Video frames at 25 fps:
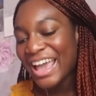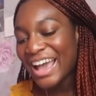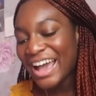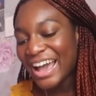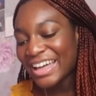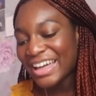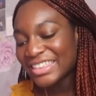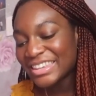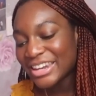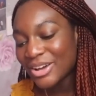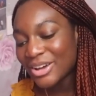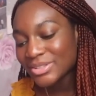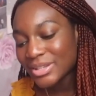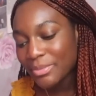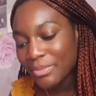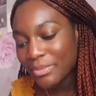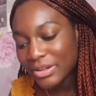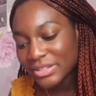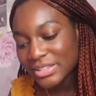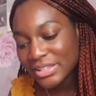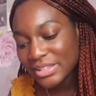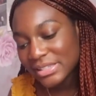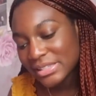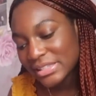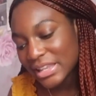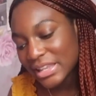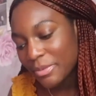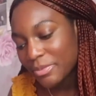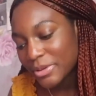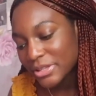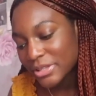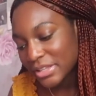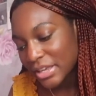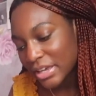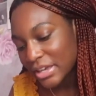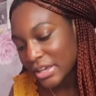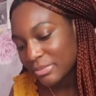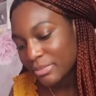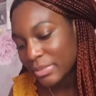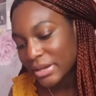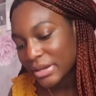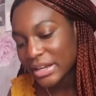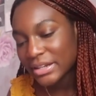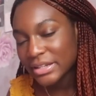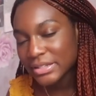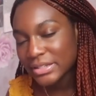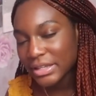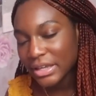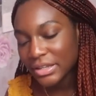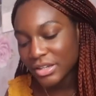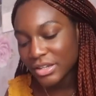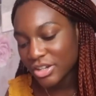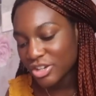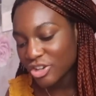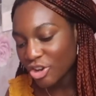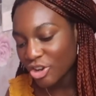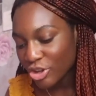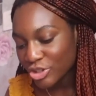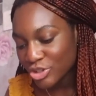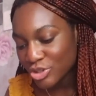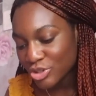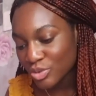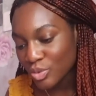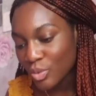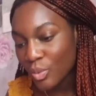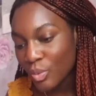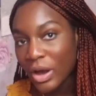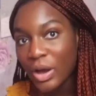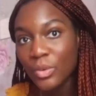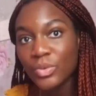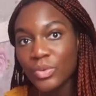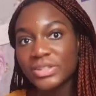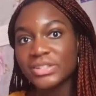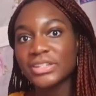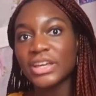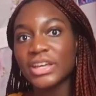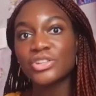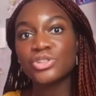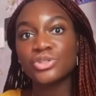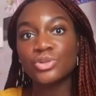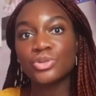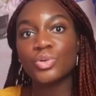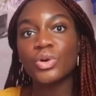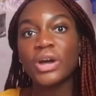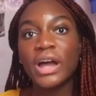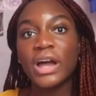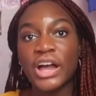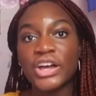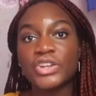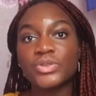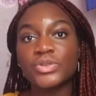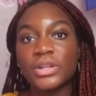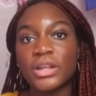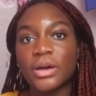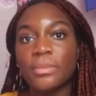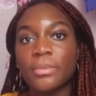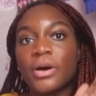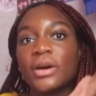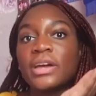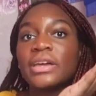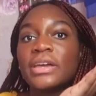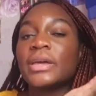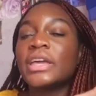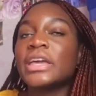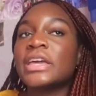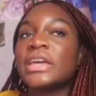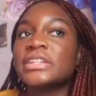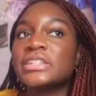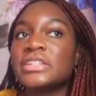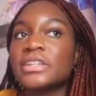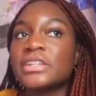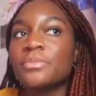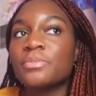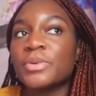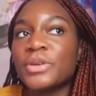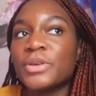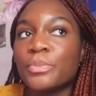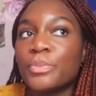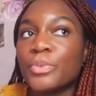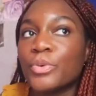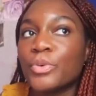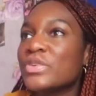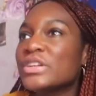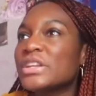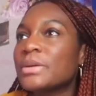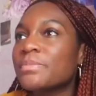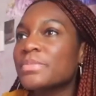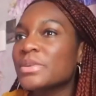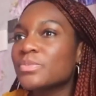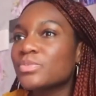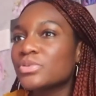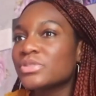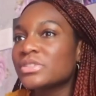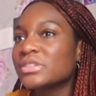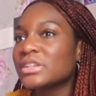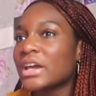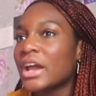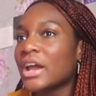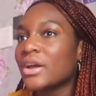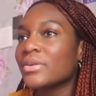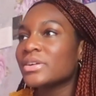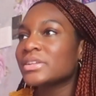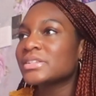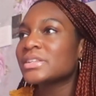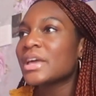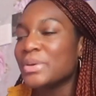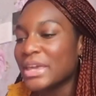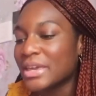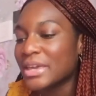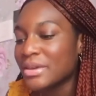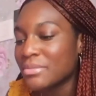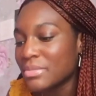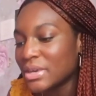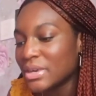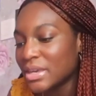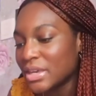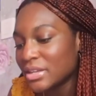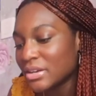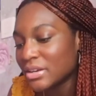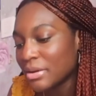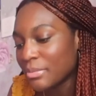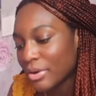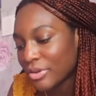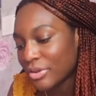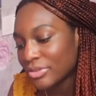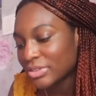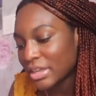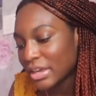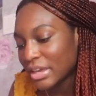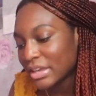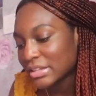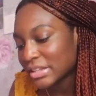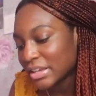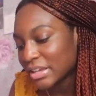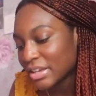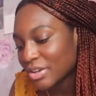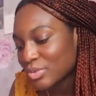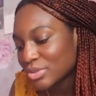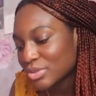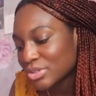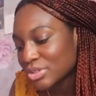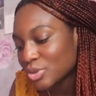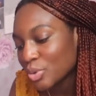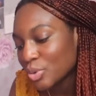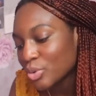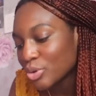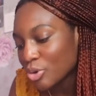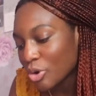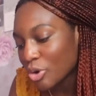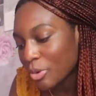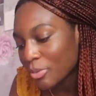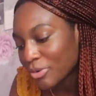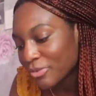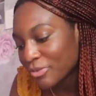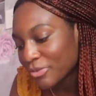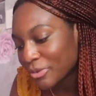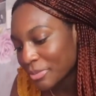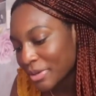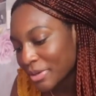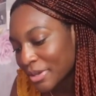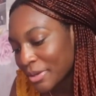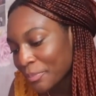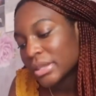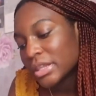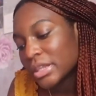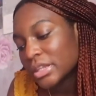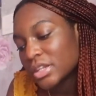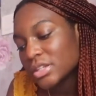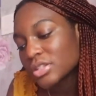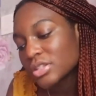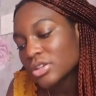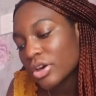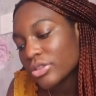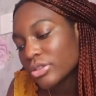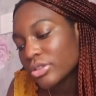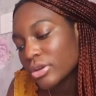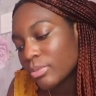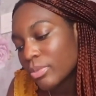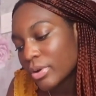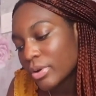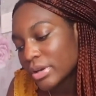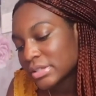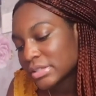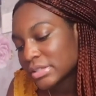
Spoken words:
and then I was about to slap his head, but I decided not to. Why was I so casual about hitting people, reading people's diaries, being mean about things? Like, it was so normal for me. But then this other boy